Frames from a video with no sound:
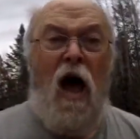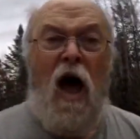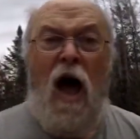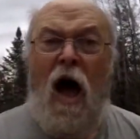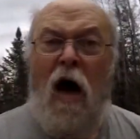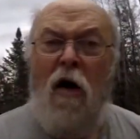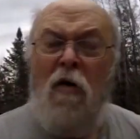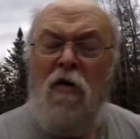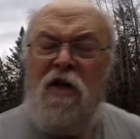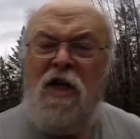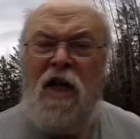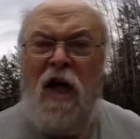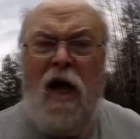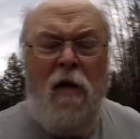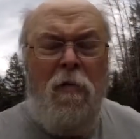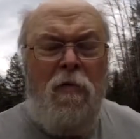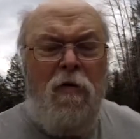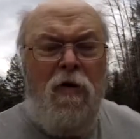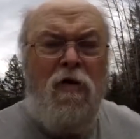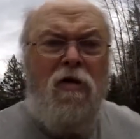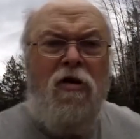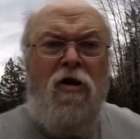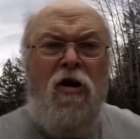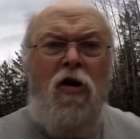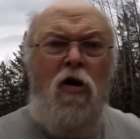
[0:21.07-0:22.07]
I was
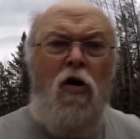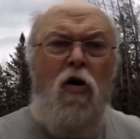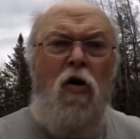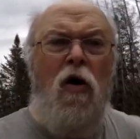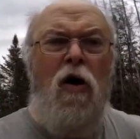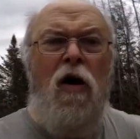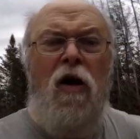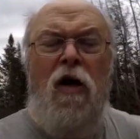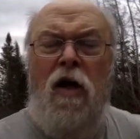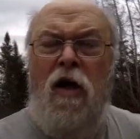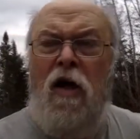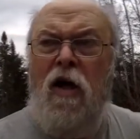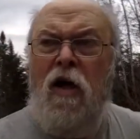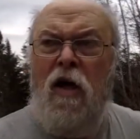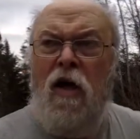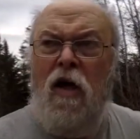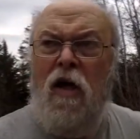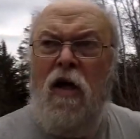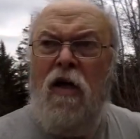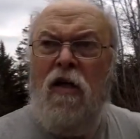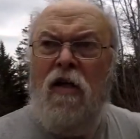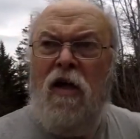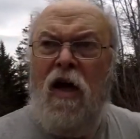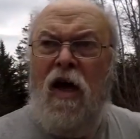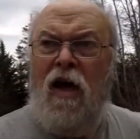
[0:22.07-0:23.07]
able to
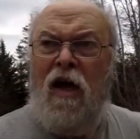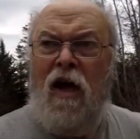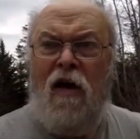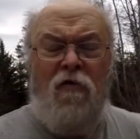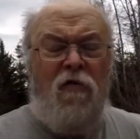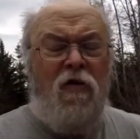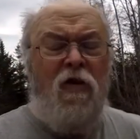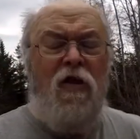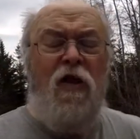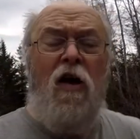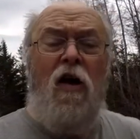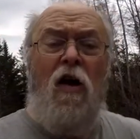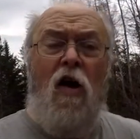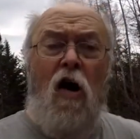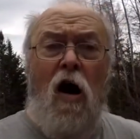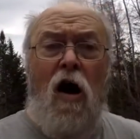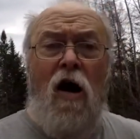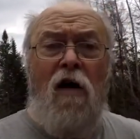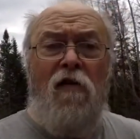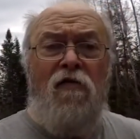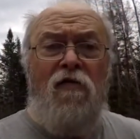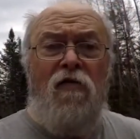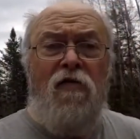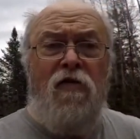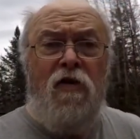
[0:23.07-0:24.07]
take everything
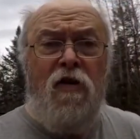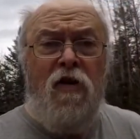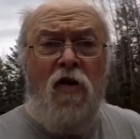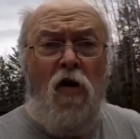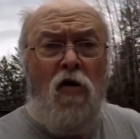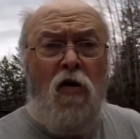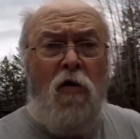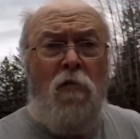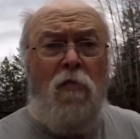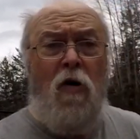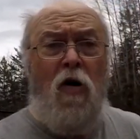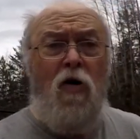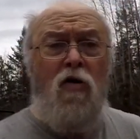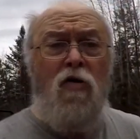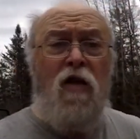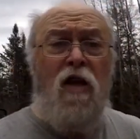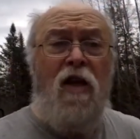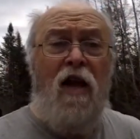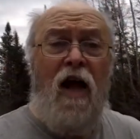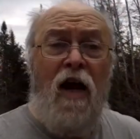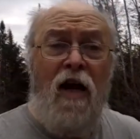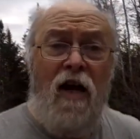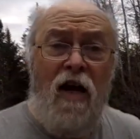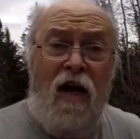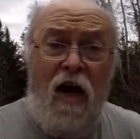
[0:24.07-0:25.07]
off the Downeast that
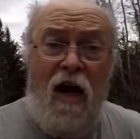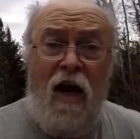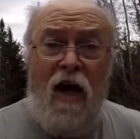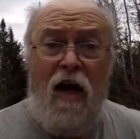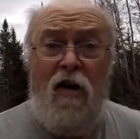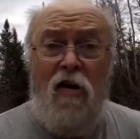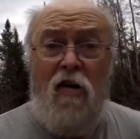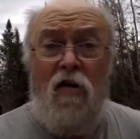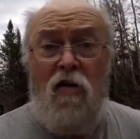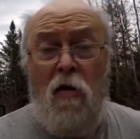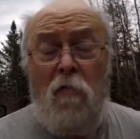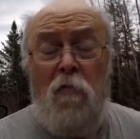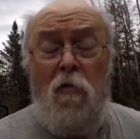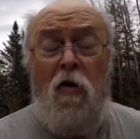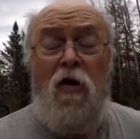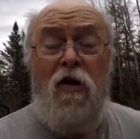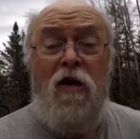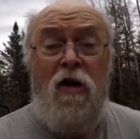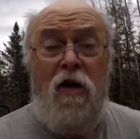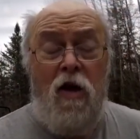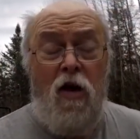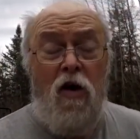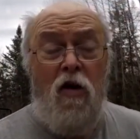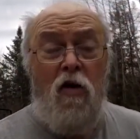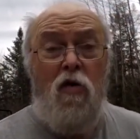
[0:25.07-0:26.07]
I need or I'm going to
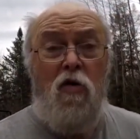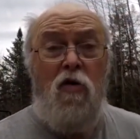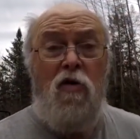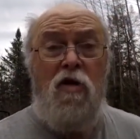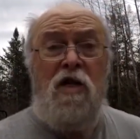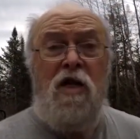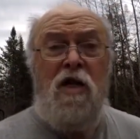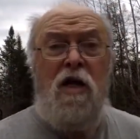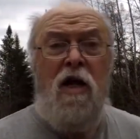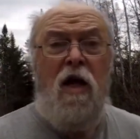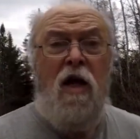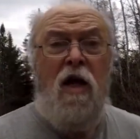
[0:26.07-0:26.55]
use,